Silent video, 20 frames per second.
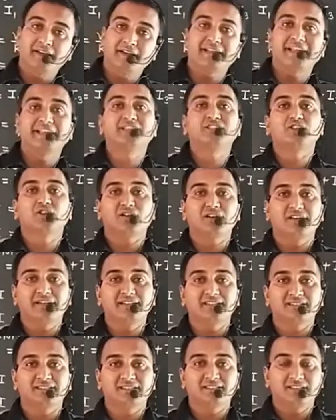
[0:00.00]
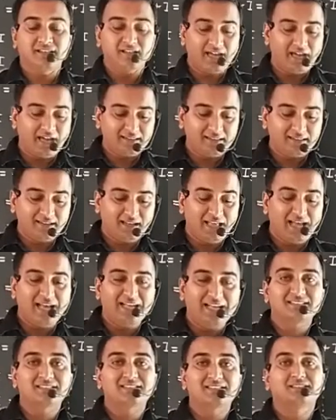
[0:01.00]
10 chocolates, and the
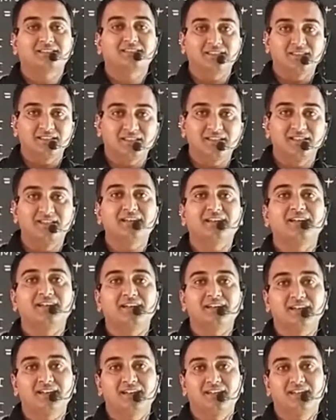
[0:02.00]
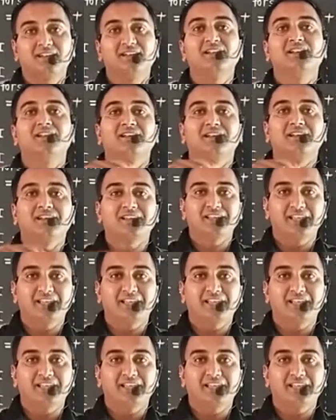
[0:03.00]
last third uncle